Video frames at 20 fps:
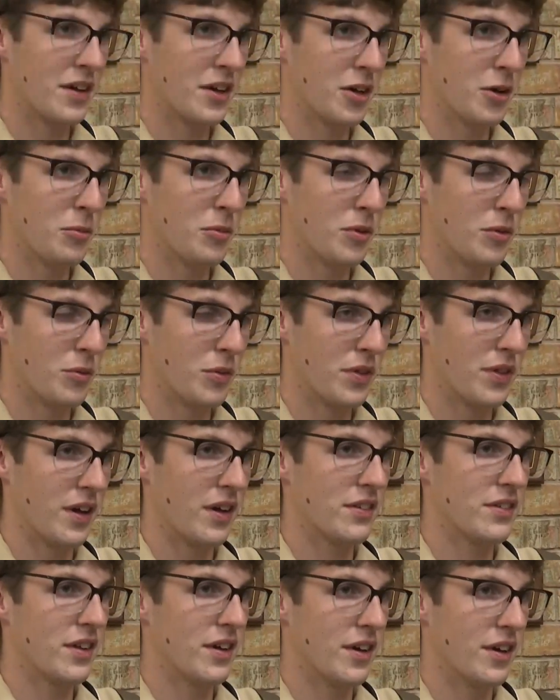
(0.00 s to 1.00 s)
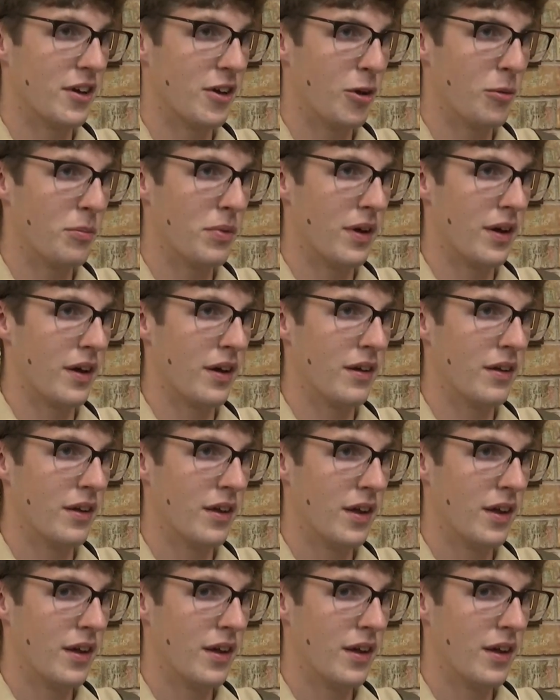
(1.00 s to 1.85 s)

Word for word: of help, and without that help, I,